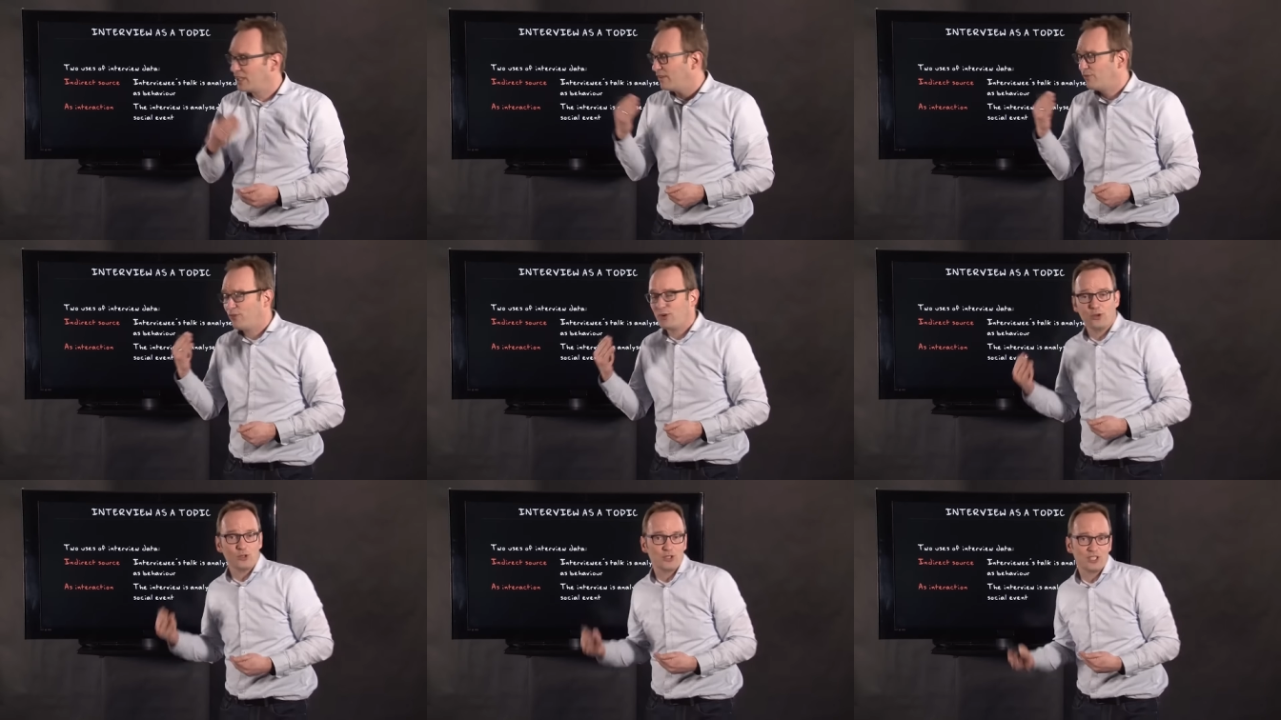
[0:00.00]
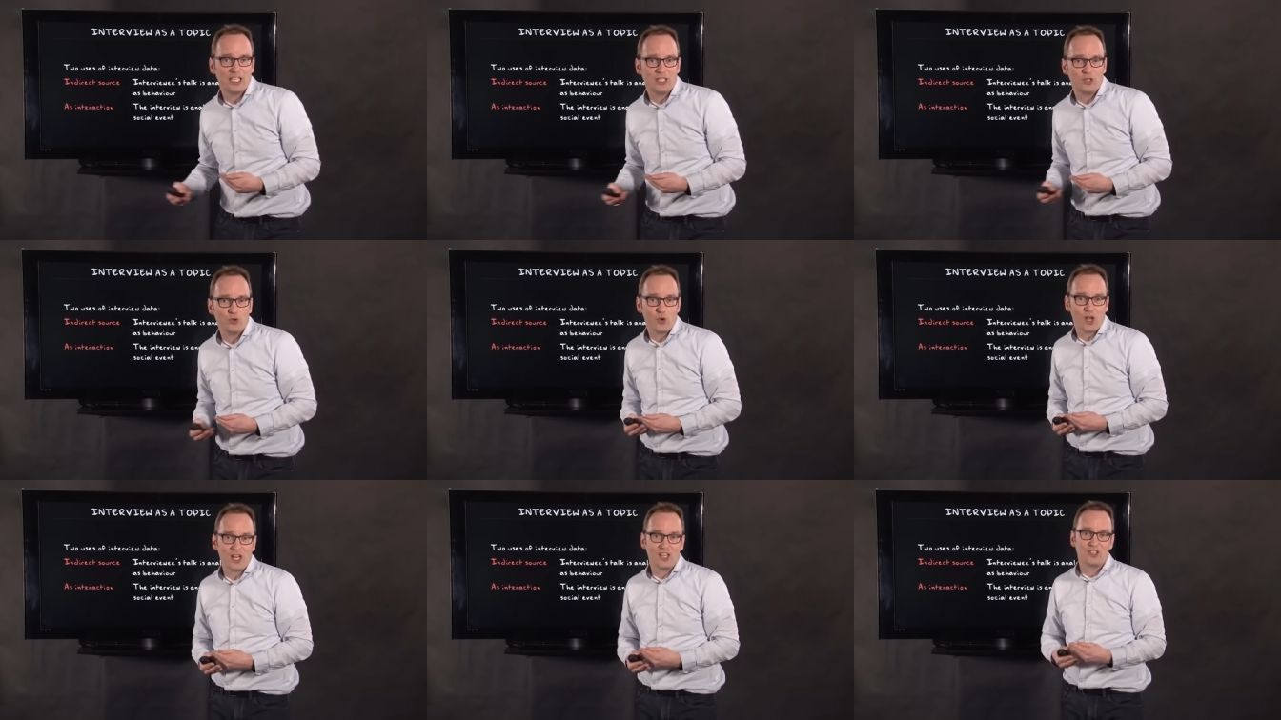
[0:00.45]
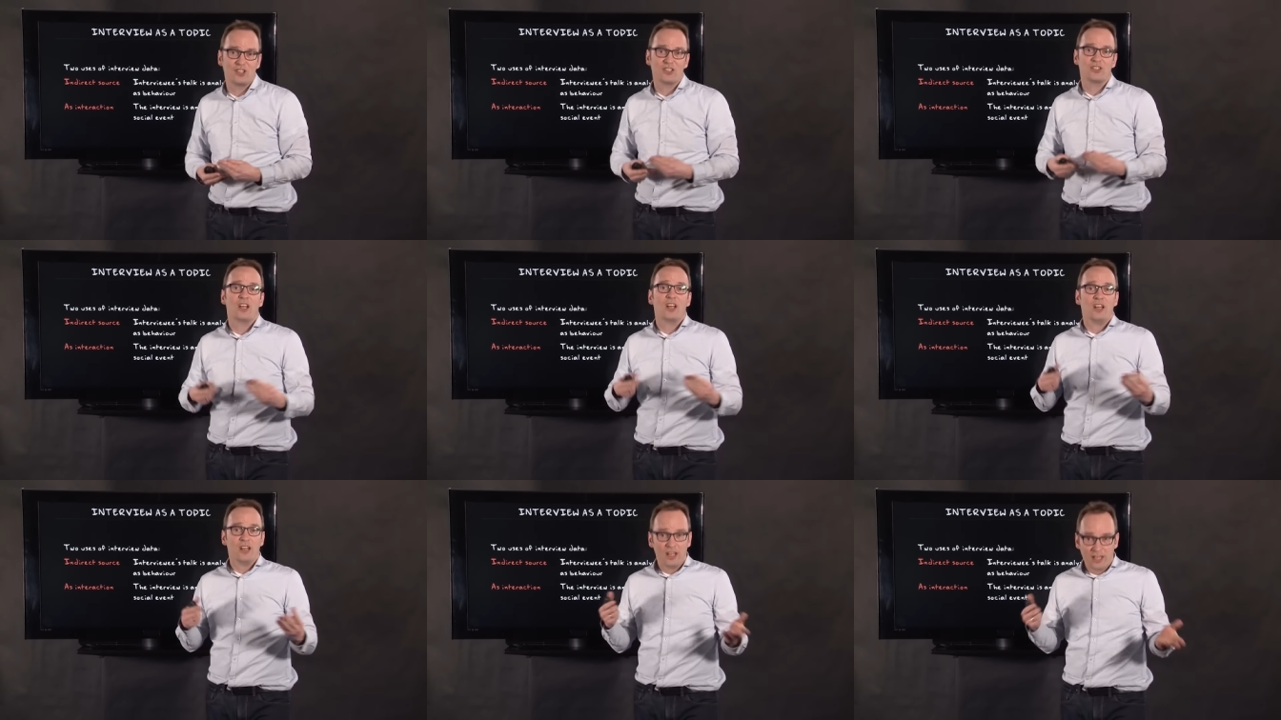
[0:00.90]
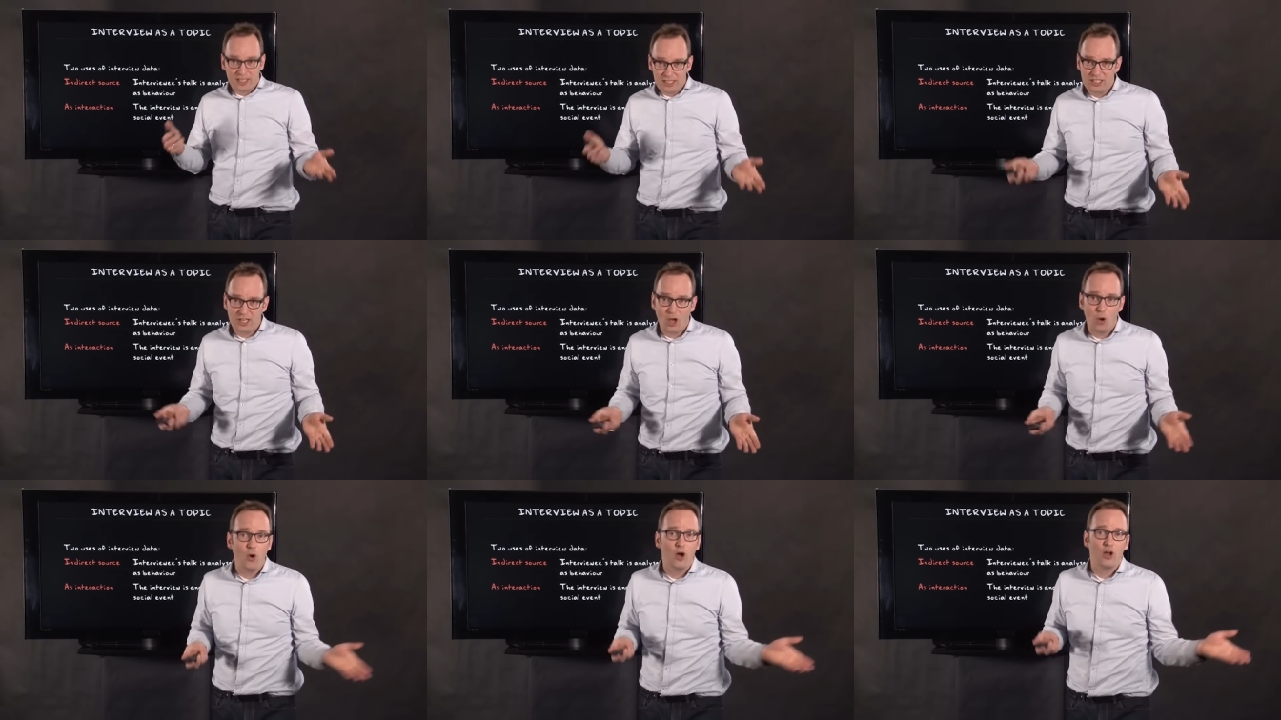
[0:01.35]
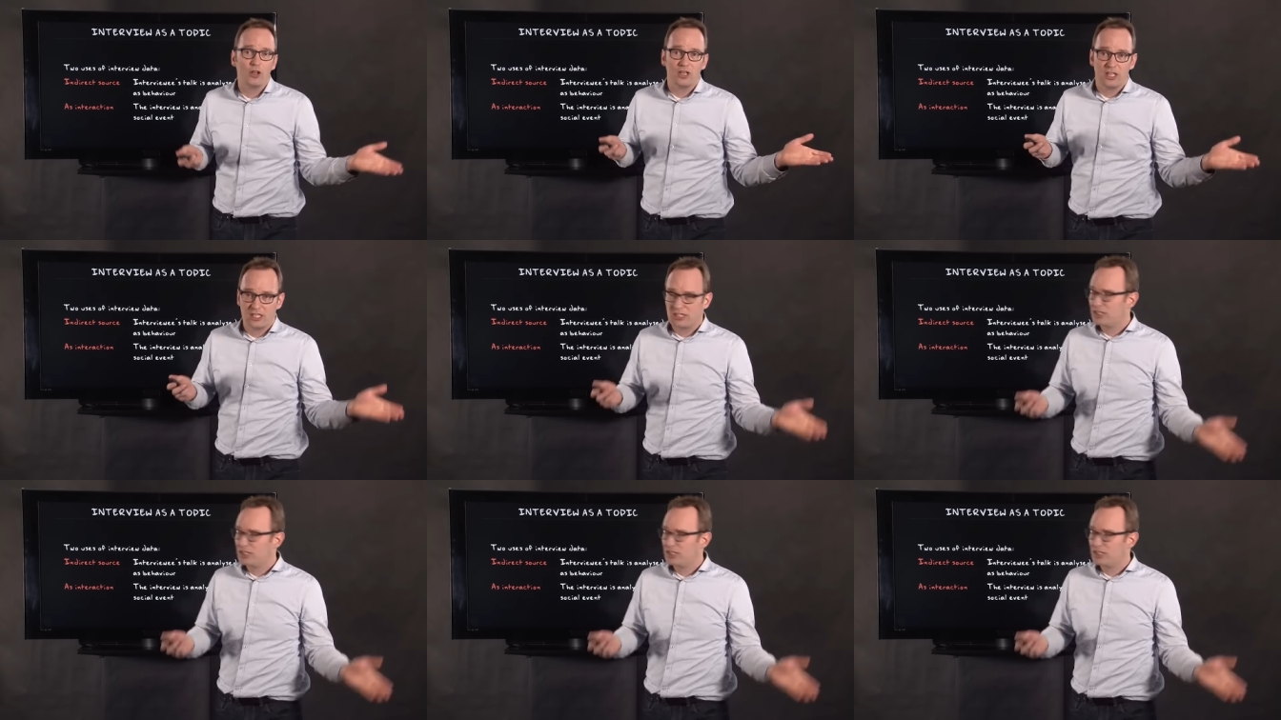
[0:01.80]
difficult situations? And so on